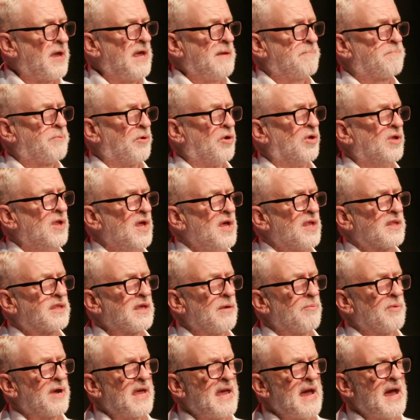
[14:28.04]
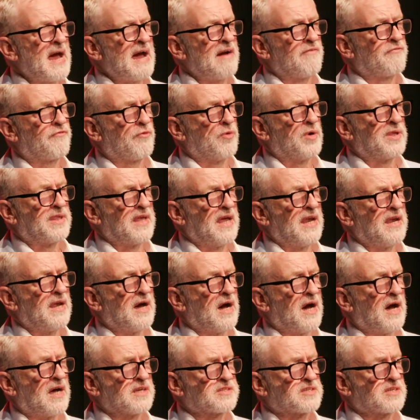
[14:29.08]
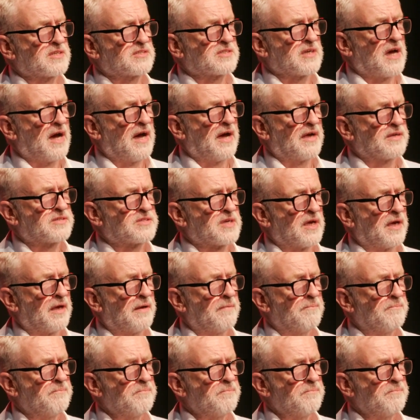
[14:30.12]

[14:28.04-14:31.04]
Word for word: people that we have within our society.